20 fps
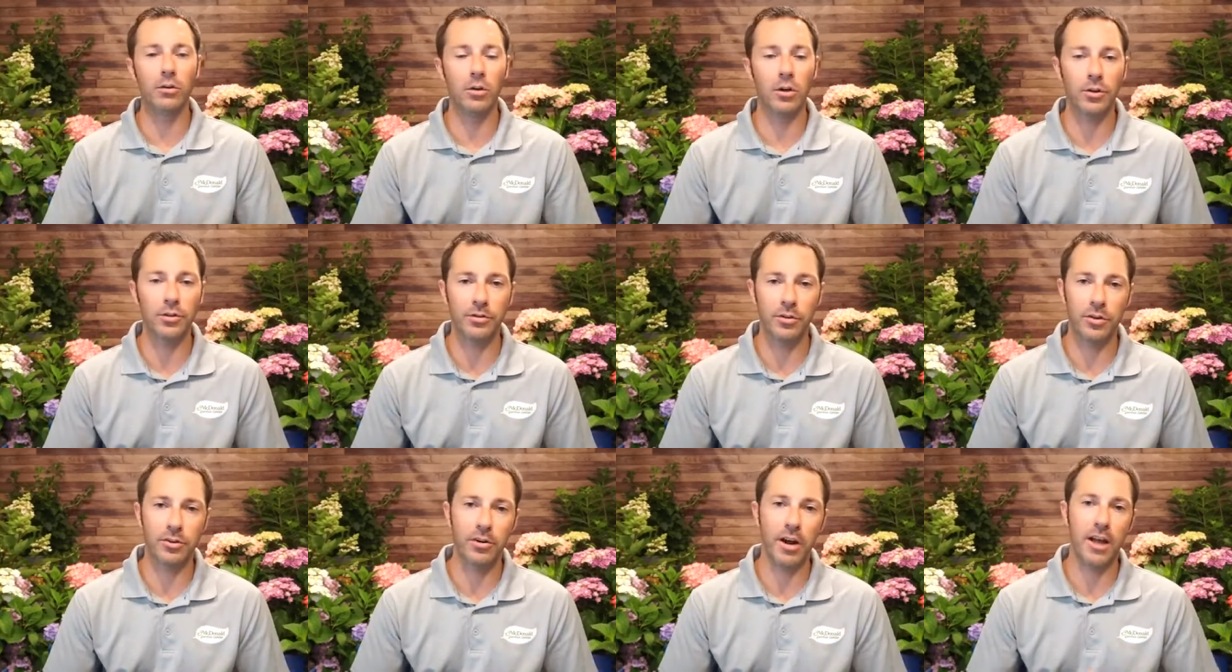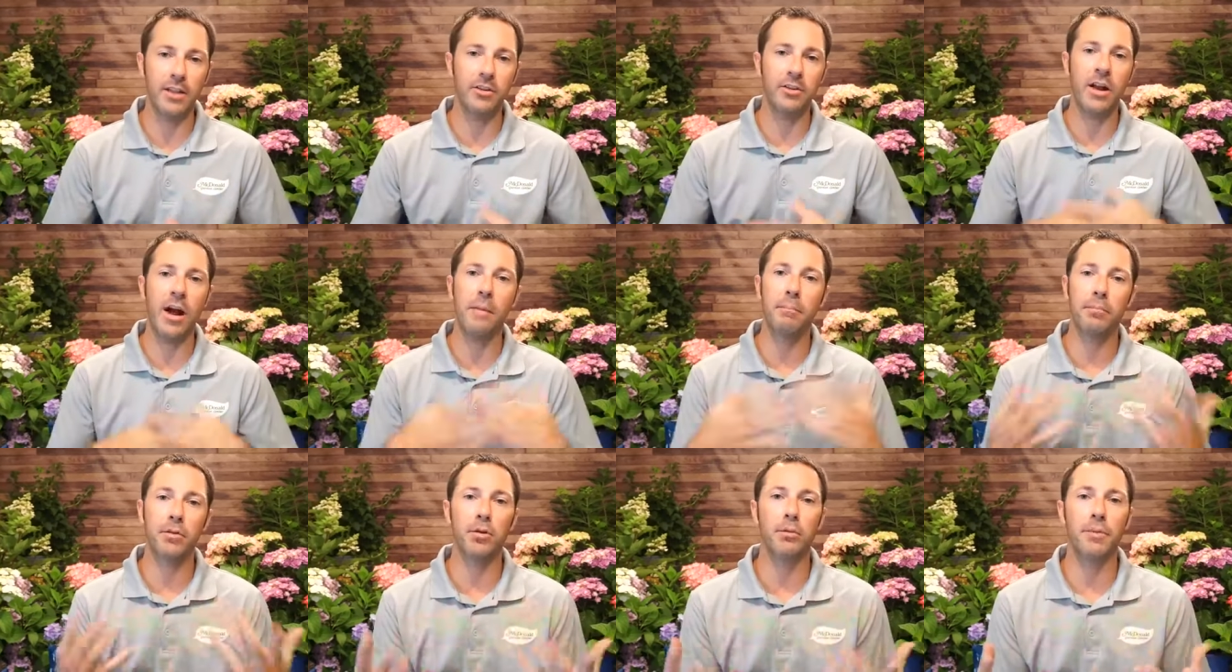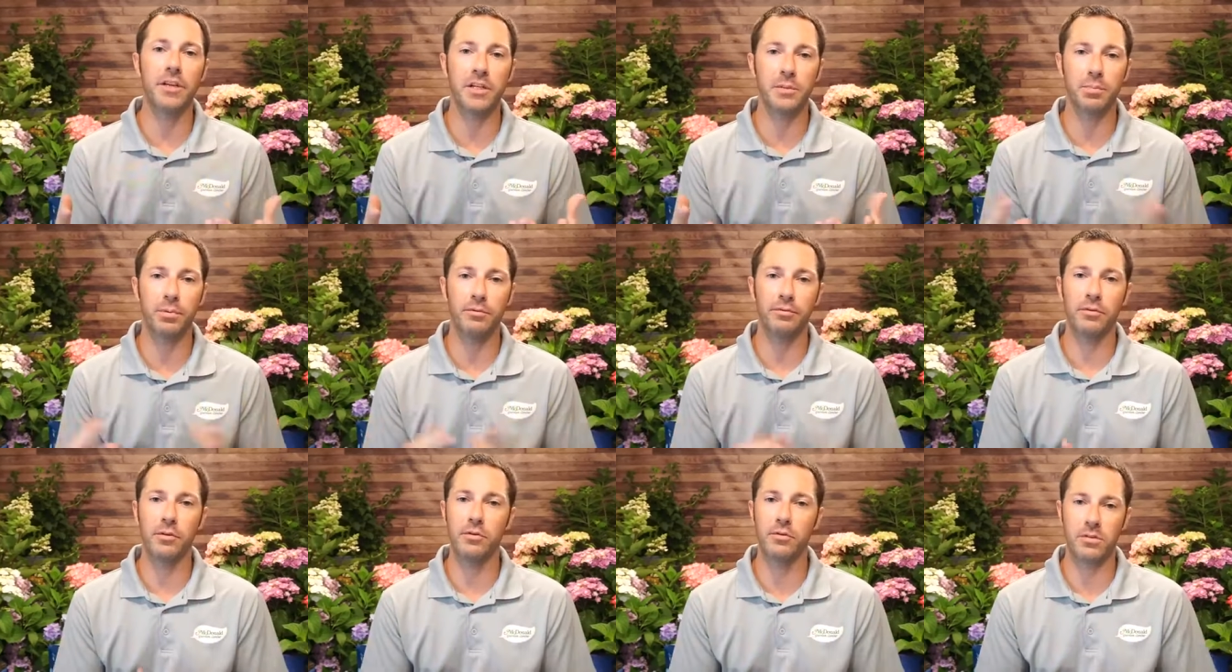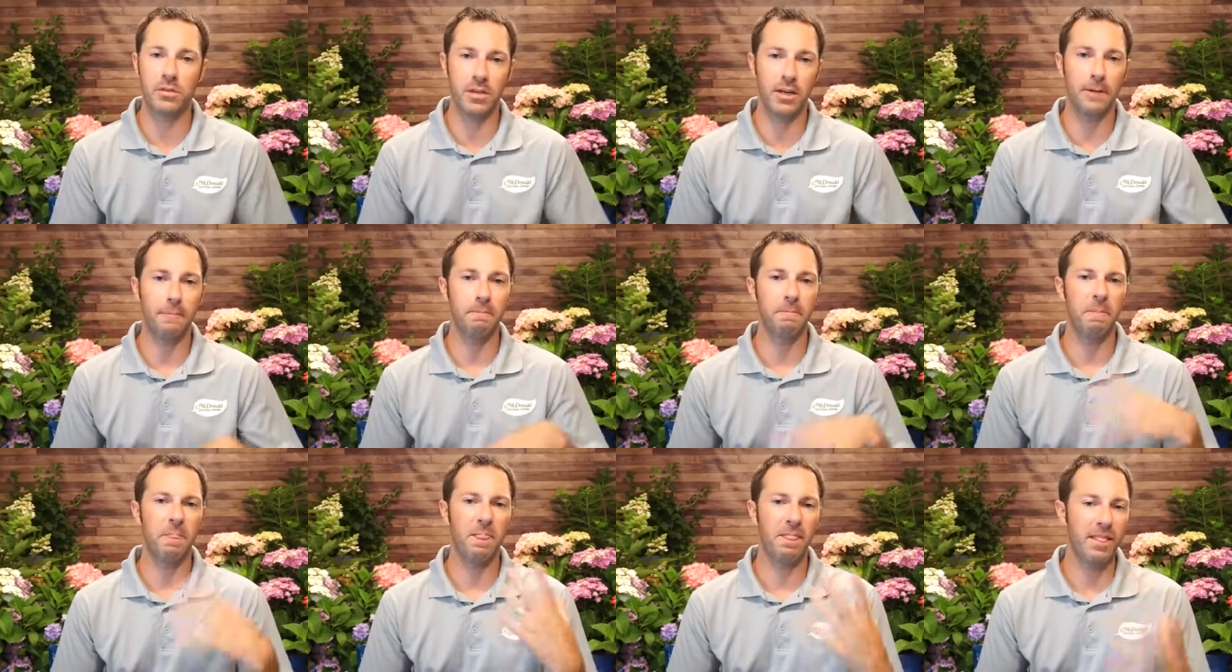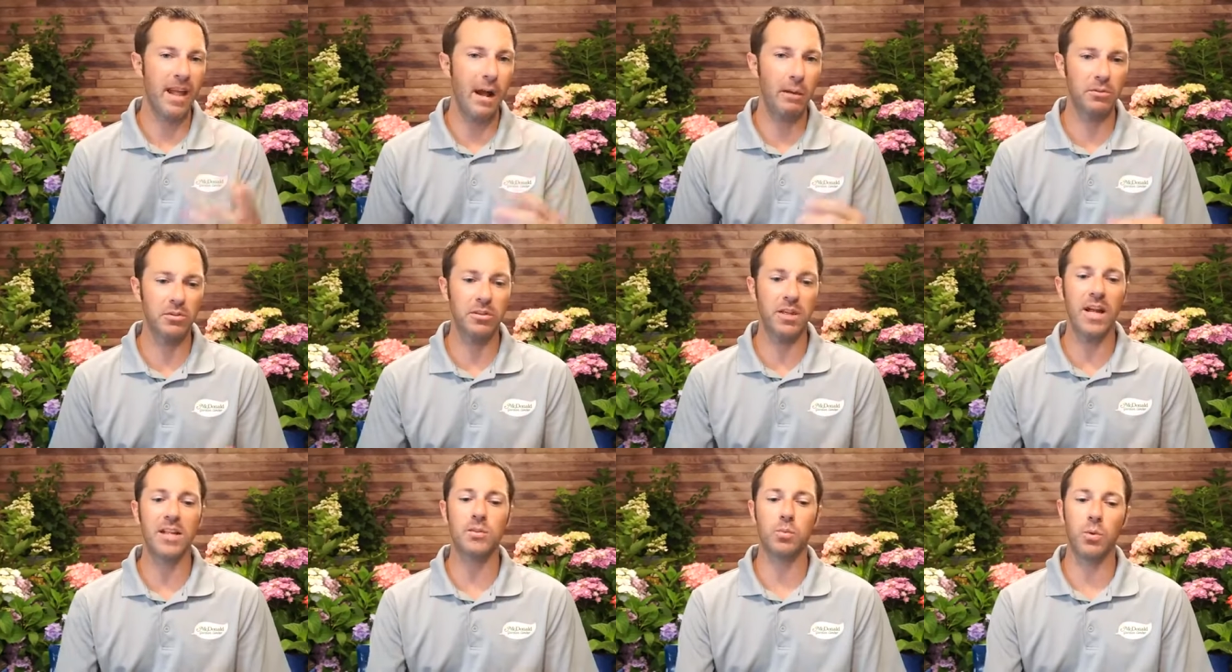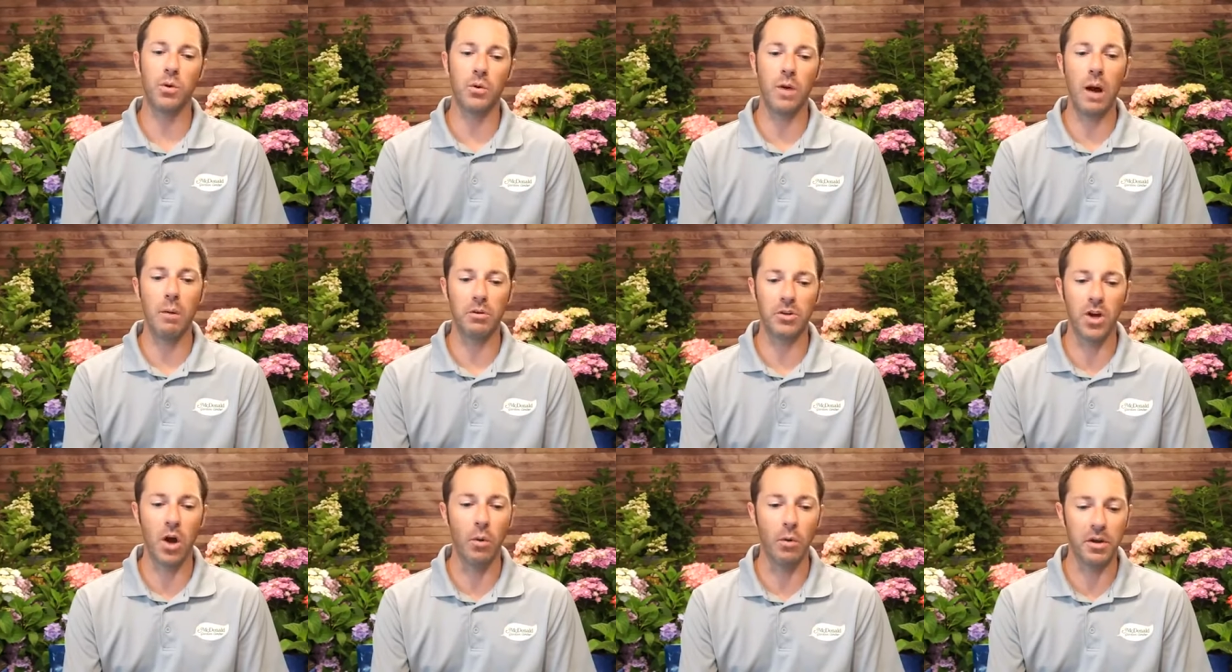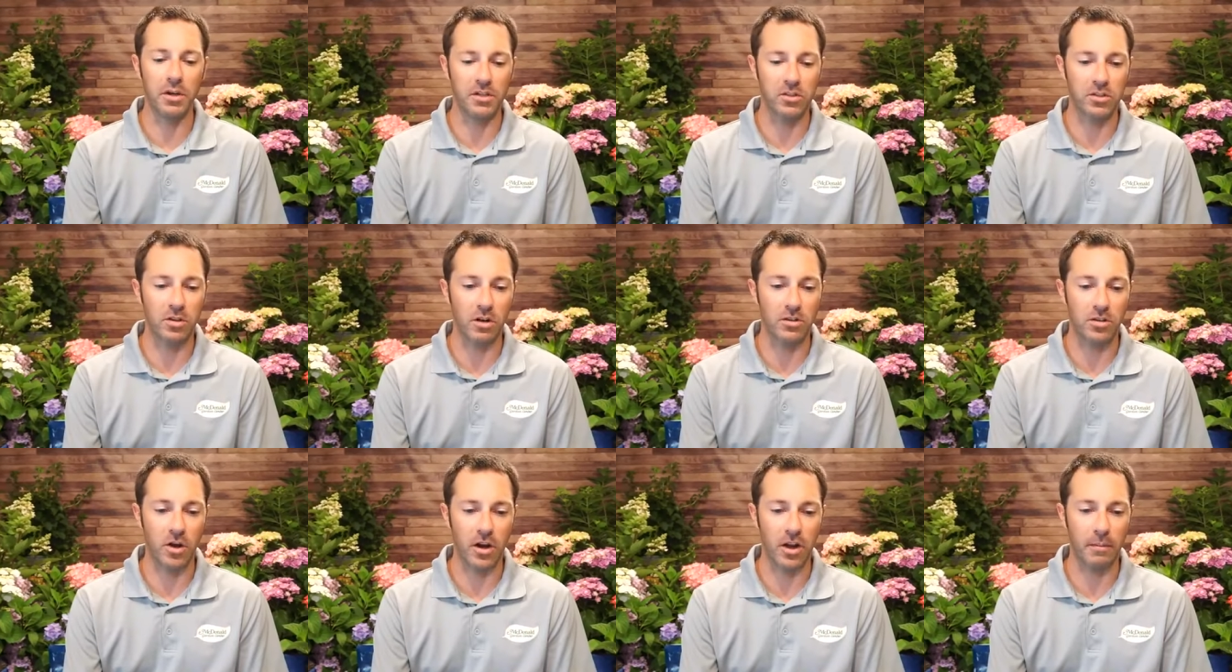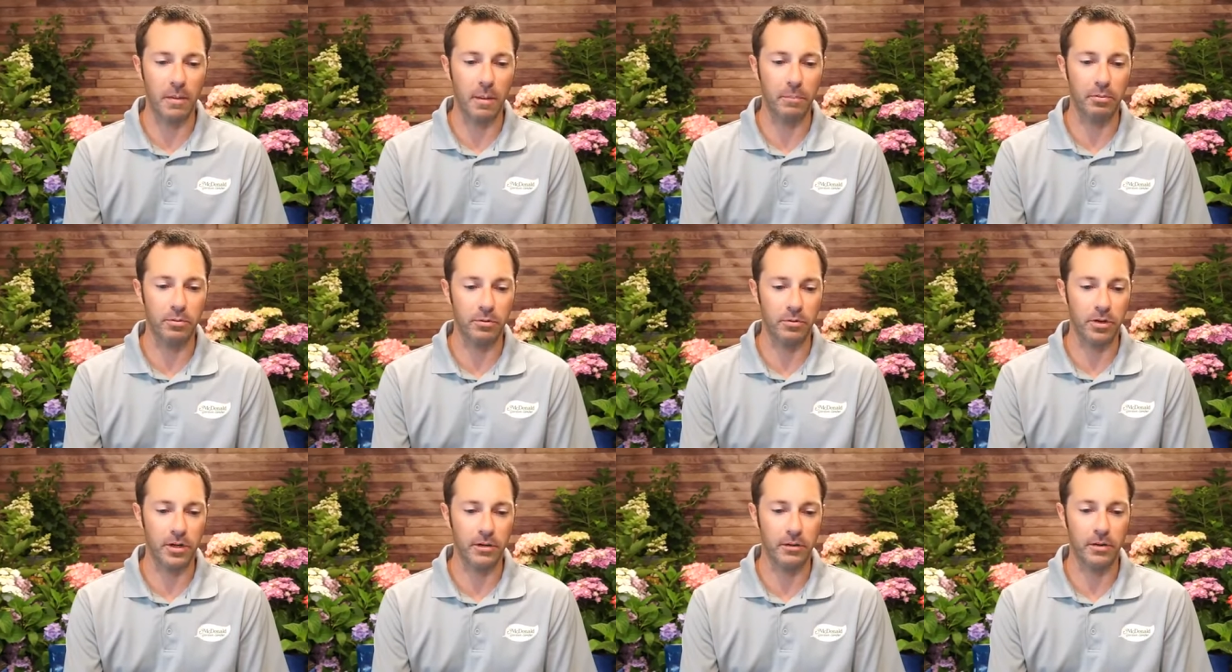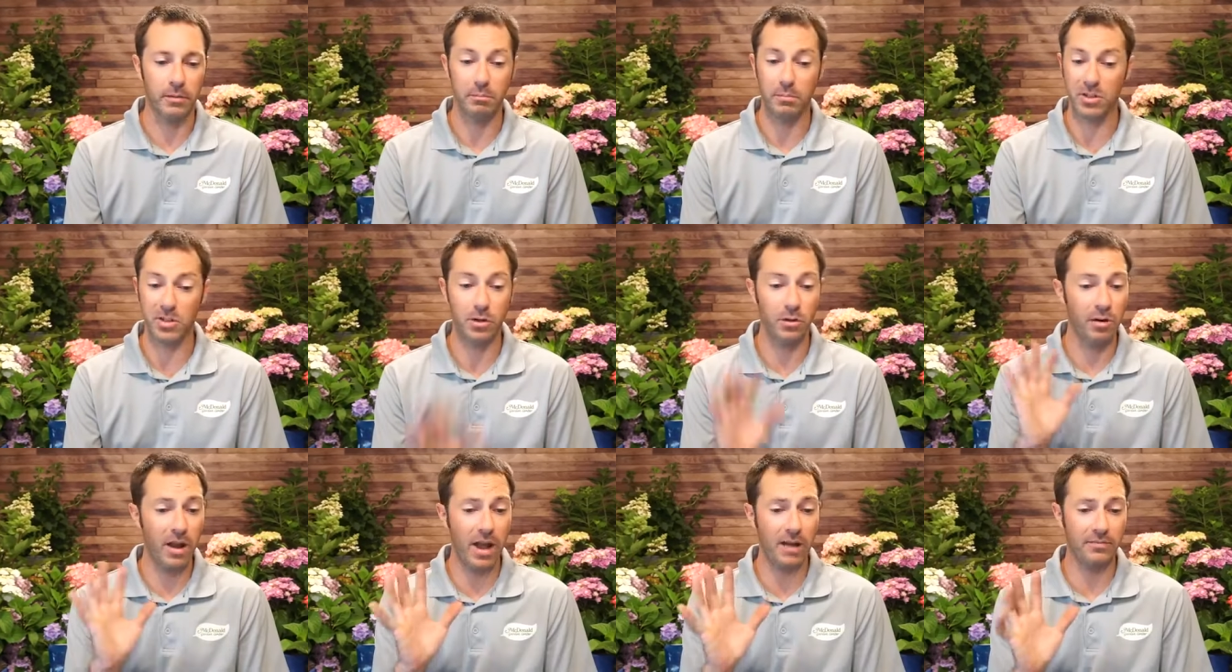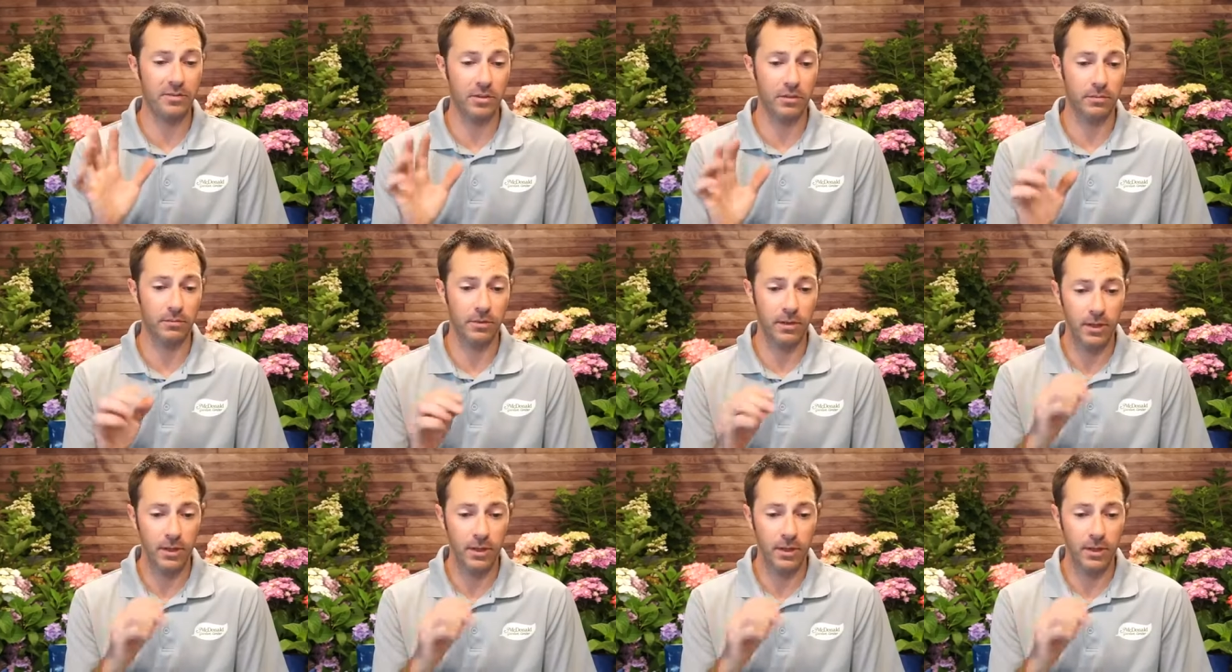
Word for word: look real great, they're not blooming as profusely. That was, that's when I would go in and start talking about pruning. But you don't have to.